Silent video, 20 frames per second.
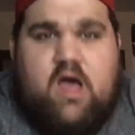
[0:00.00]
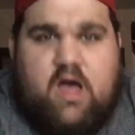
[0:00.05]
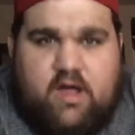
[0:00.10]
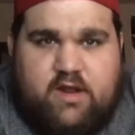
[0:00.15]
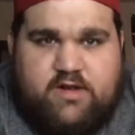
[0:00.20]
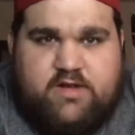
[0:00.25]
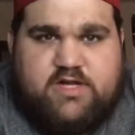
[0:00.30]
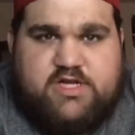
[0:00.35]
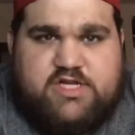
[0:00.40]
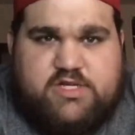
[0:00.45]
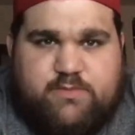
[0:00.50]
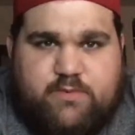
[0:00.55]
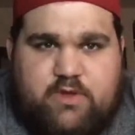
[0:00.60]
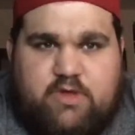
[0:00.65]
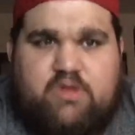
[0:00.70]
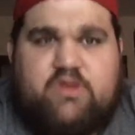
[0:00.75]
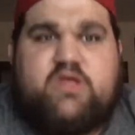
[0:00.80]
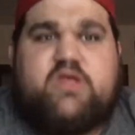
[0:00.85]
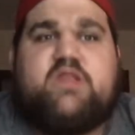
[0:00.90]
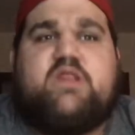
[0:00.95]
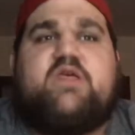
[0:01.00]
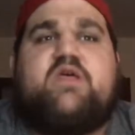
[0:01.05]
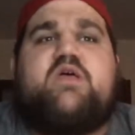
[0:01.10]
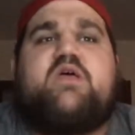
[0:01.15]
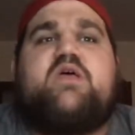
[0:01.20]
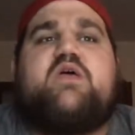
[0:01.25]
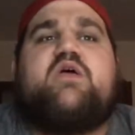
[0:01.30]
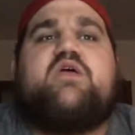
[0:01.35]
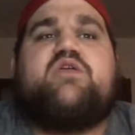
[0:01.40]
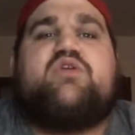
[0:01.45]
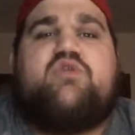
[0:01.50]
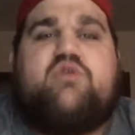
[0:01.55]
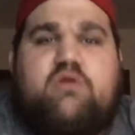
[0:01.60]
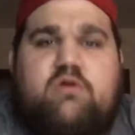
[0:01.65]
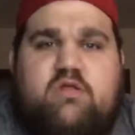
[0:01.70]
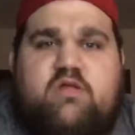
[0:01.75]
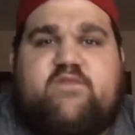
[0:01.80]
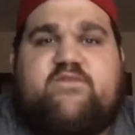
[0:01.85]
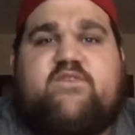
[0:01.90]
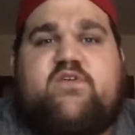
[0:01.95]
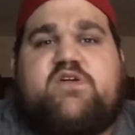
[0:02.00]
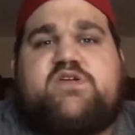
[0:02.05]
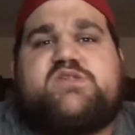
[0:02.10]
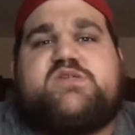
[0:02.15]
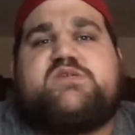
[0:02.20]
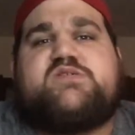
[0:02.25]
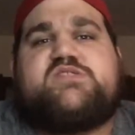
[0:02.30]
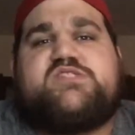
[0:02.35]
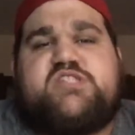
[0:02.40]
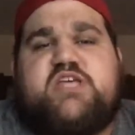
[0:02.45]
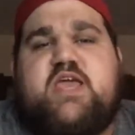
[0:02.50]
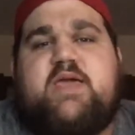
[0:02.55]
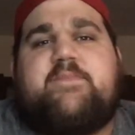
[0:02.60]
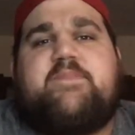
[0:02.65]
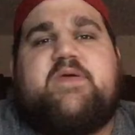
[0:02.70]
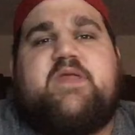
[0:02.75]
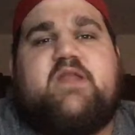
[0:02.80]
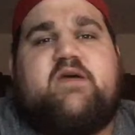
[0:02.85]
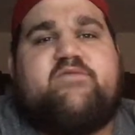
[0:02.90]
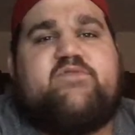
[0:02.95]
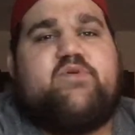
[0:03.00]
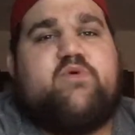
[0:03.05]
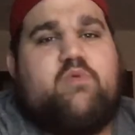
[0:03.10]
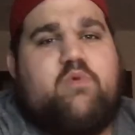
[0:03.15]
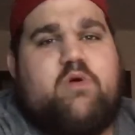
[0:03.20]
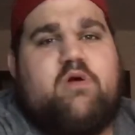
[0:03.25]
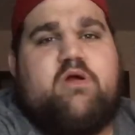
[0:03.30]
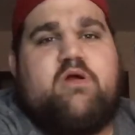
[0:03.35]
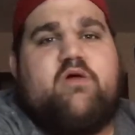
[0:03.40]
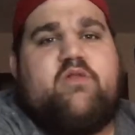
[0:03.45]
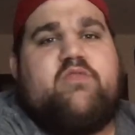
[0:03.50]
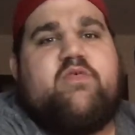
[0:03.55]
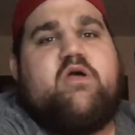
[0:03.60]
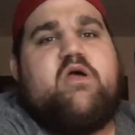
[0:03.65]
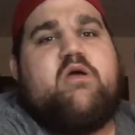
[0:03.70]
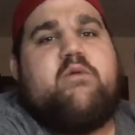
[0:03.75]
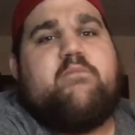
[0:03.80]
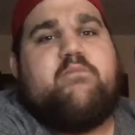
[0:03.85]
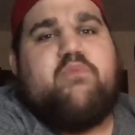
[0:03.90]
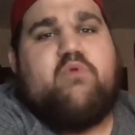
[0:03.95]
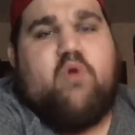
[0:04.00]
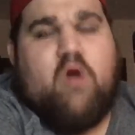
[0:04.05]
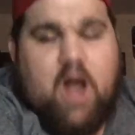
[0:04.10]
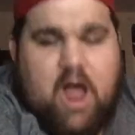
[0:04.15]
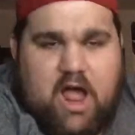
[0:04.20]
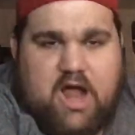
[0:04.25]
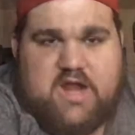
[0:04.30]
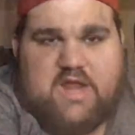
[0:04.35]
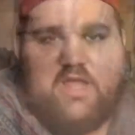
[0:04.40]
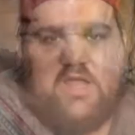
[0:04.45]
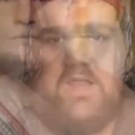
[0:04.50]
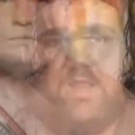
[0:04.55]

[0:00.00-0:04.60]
undisputed, Universal Champion of the world, Brock